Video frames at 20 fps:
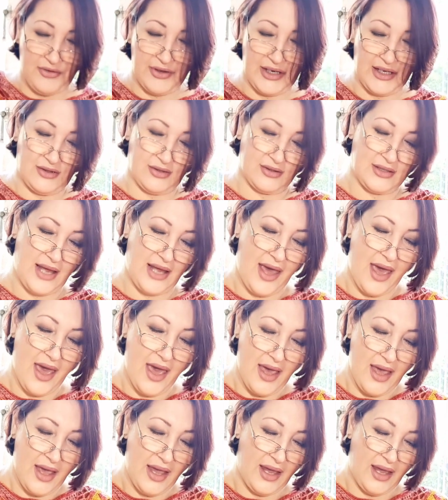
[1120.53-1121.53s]
And I thought,
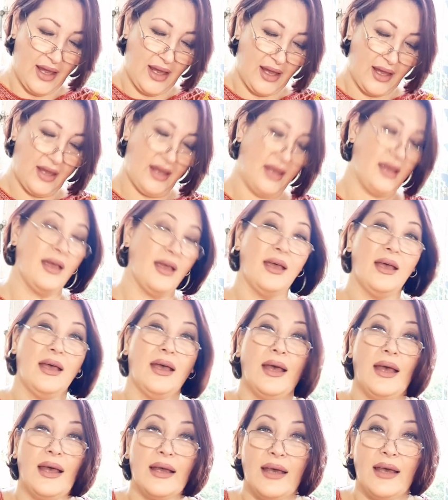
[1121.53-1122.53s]
hey,
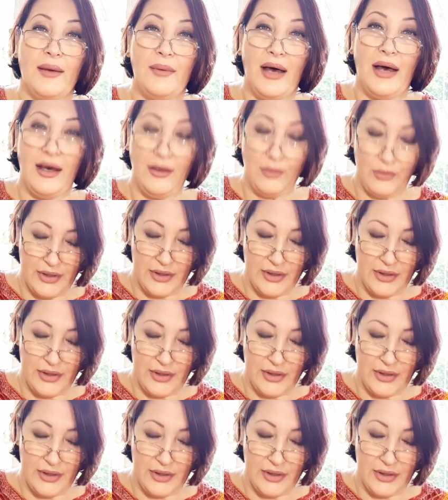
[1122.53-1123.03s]
come home